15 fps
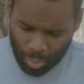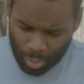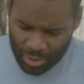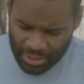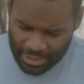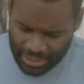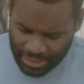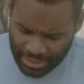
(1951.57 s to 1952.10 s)

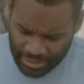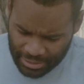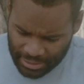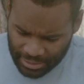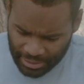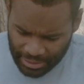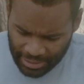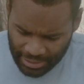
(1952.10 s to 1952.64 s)
What
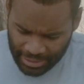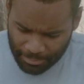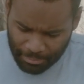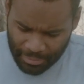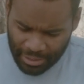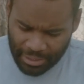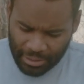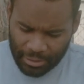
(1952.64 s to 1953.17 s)
does it
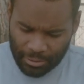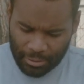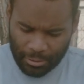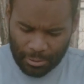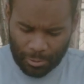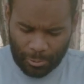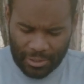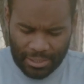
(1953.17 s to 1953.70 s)
mean
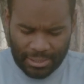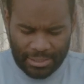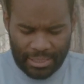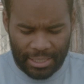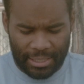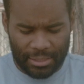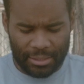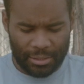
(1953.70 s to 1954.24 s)
when it
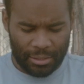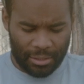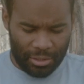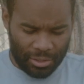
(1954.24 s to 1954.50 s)
says